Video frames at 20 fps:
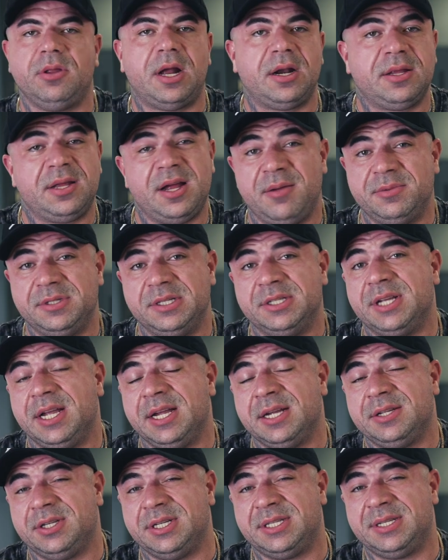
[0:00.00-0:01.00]
a lot of times
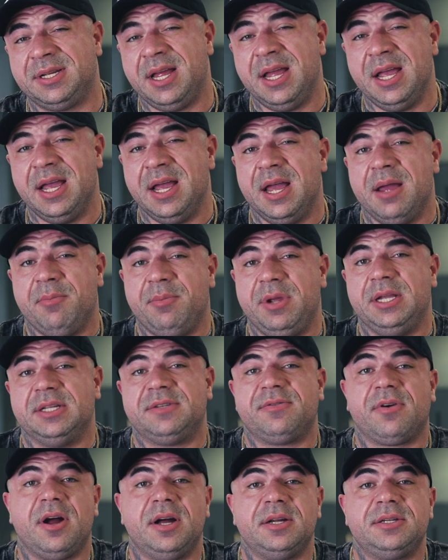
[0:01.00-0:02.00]
it just
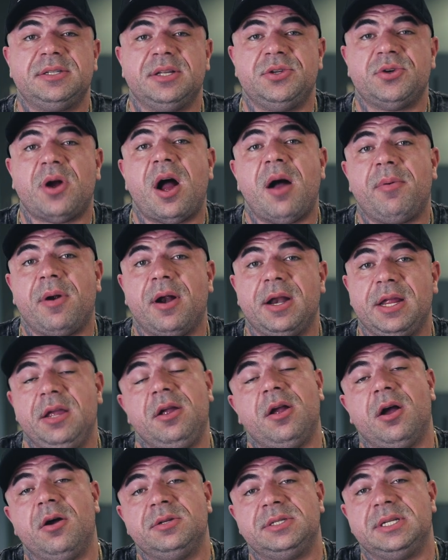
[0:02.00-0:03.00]
means for us to drop our
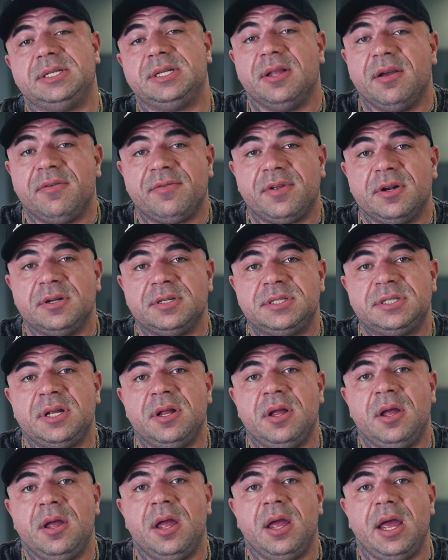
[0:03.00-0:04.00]
egos as lifters
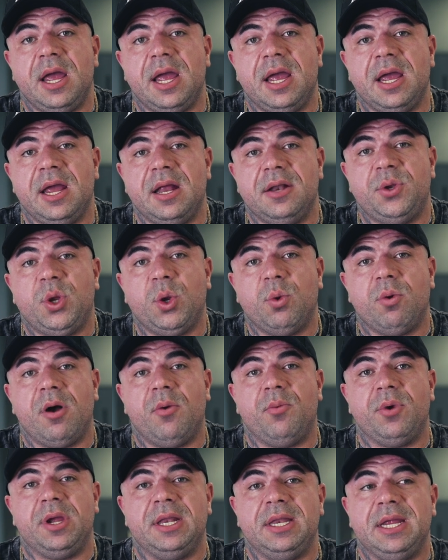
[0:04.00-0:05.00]
and do
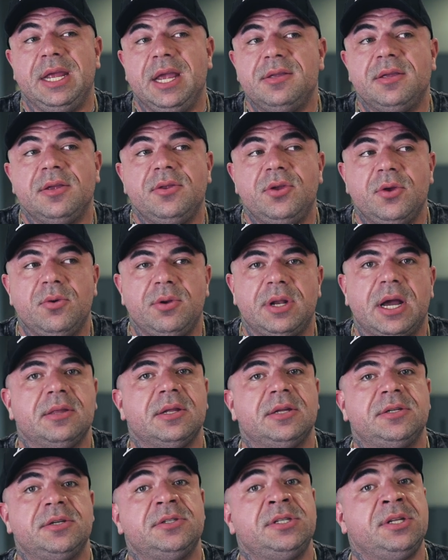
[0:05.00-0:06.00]
what we need to do,
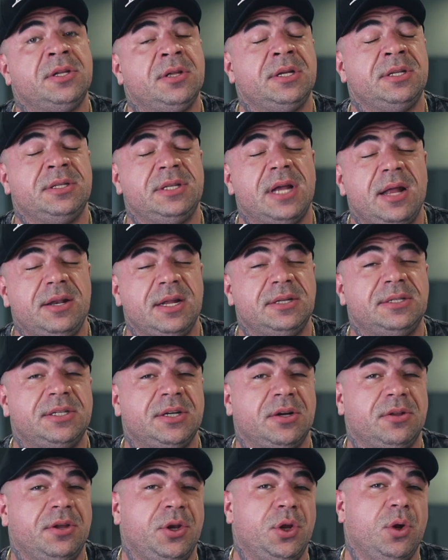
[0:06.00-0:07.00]
not
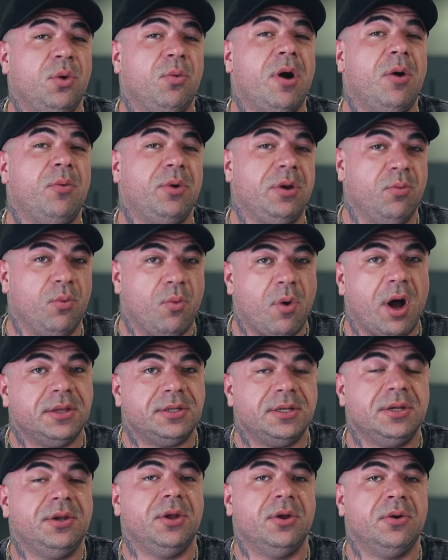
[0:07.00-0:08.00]
necessarily do what we
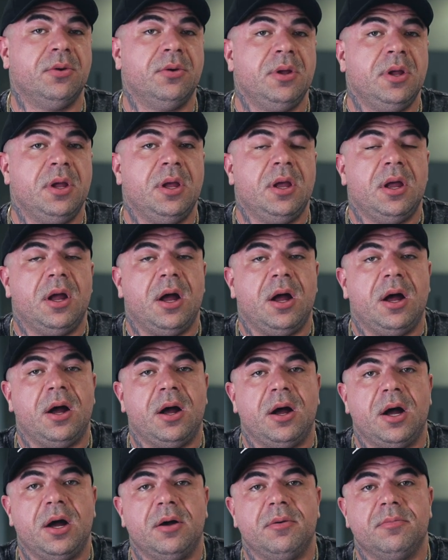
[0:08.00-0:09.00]
want to
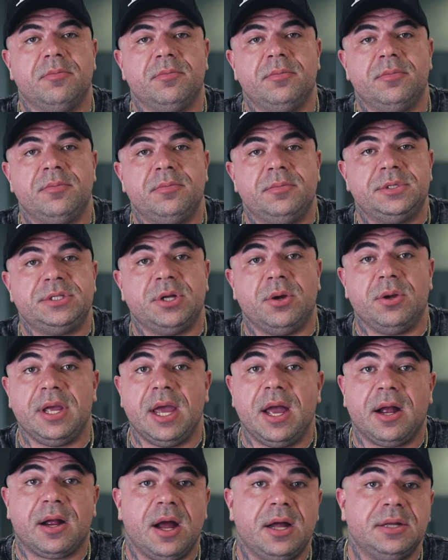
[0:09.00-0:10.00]
do. So
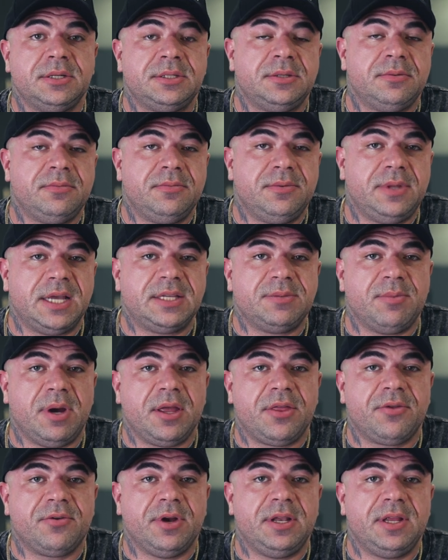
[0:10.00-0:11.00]
yeah, guys, that's
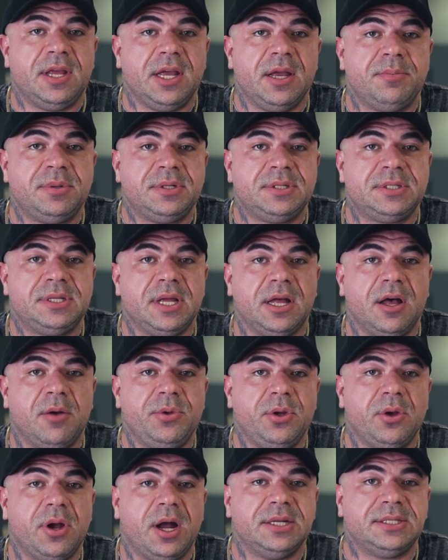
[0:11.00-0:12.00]
my three tips to
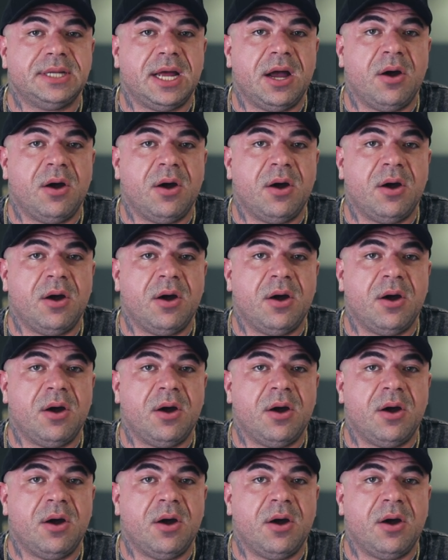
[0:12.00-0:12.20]
help you guys